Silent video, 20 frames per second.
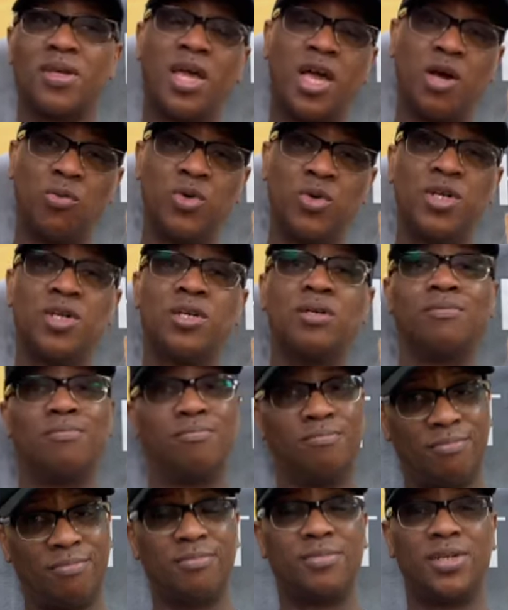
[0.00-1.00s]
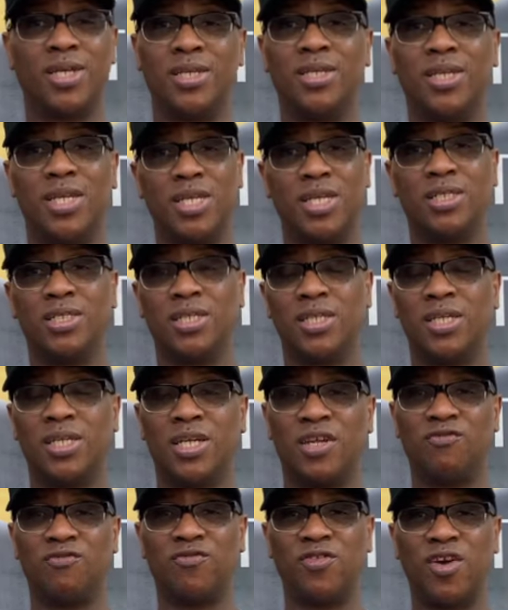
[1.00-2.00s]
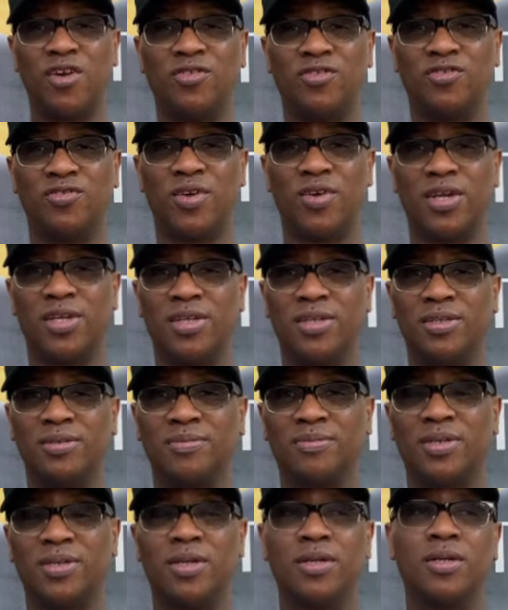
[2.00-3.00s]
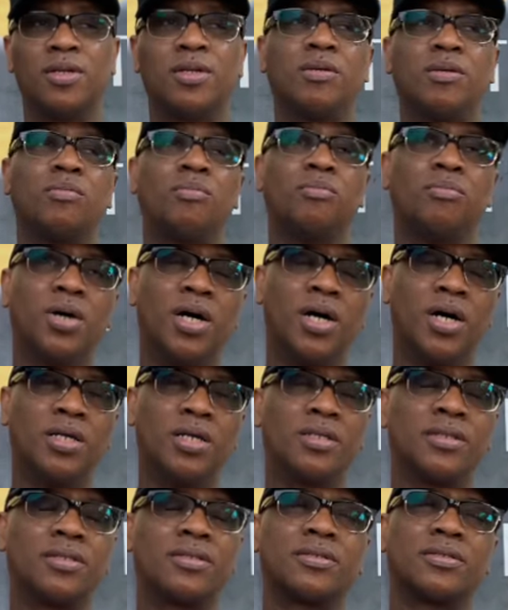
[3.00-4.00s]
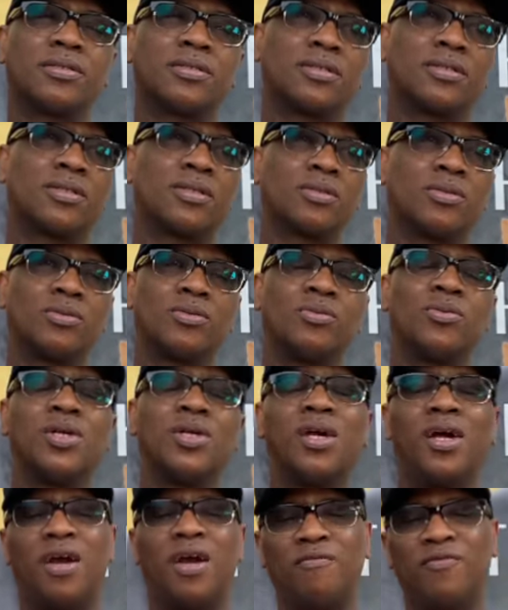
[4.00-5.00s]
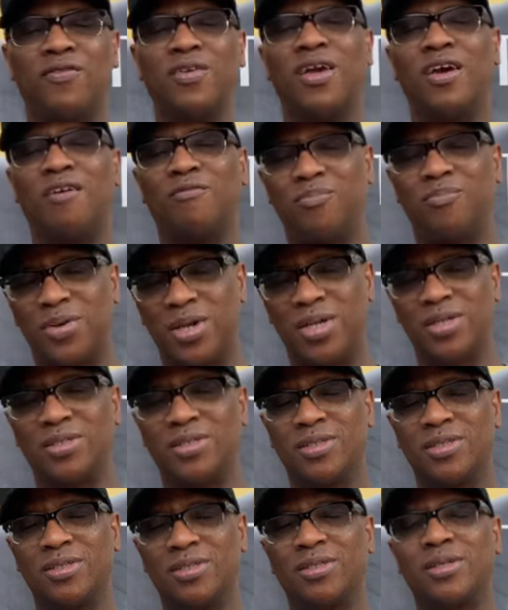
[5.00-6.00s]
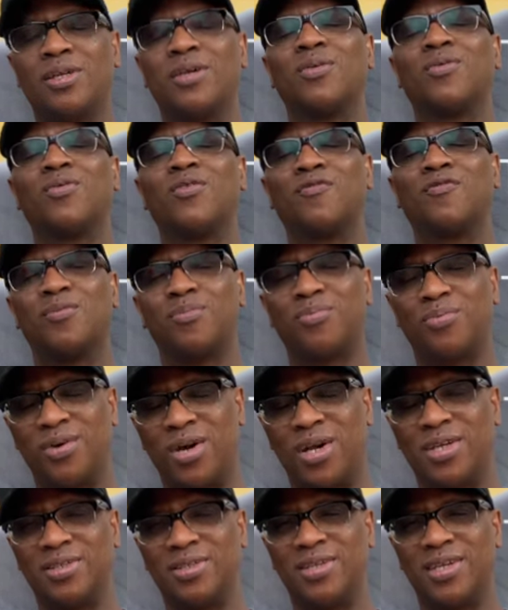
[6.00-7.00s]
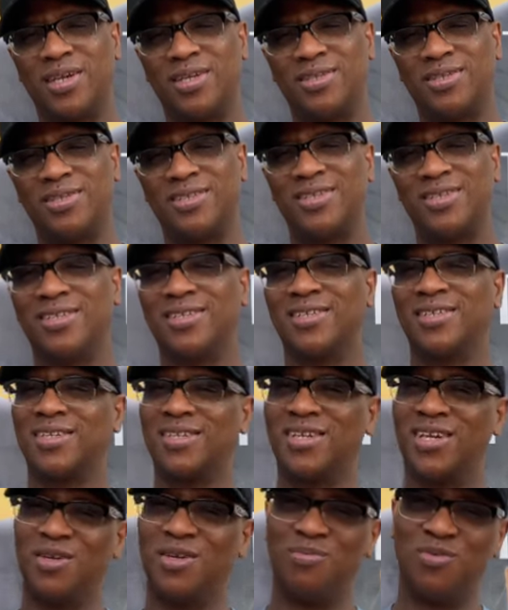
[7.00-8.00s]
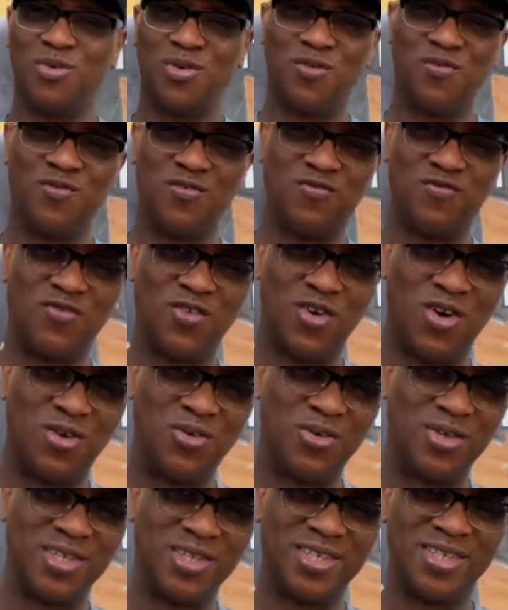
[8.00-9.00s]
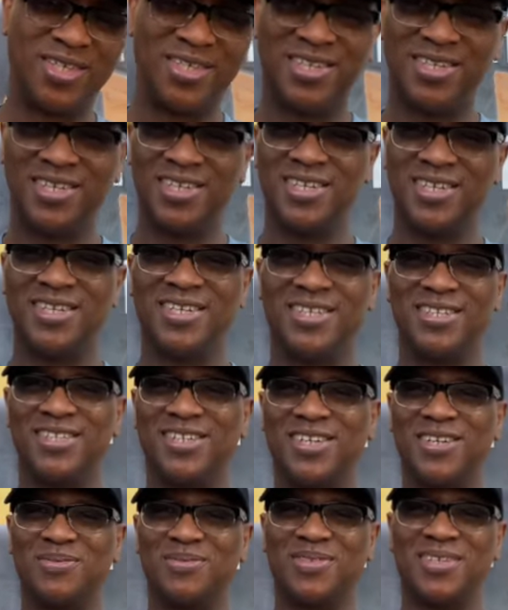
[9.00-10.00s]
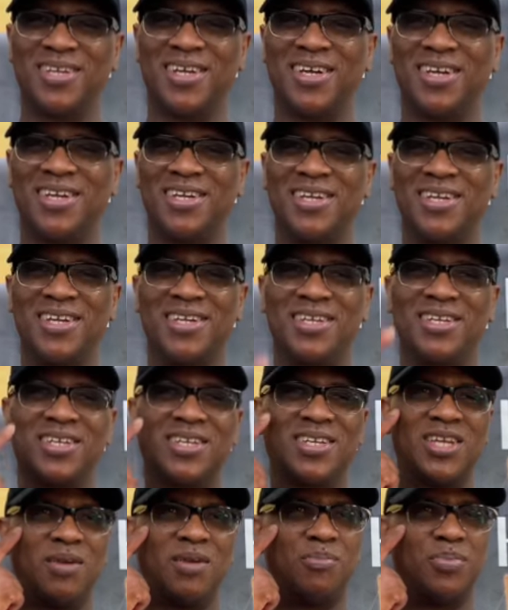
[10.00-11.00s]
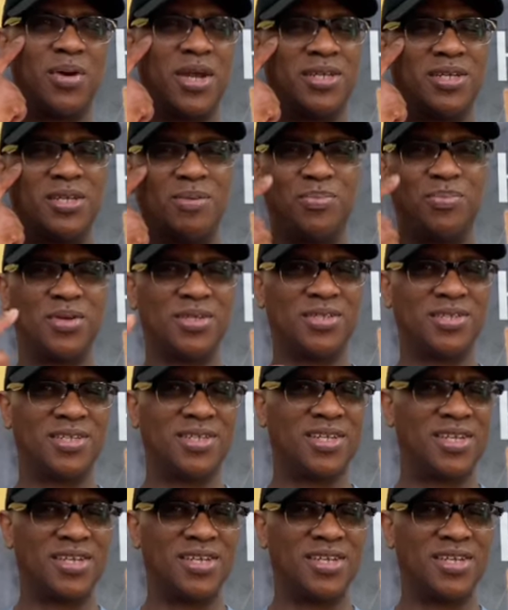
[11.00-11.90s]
And we can easily get frustrated. But we have to have patience with the process. Keep moving forward. You know what I'm saying? Keep painting the picture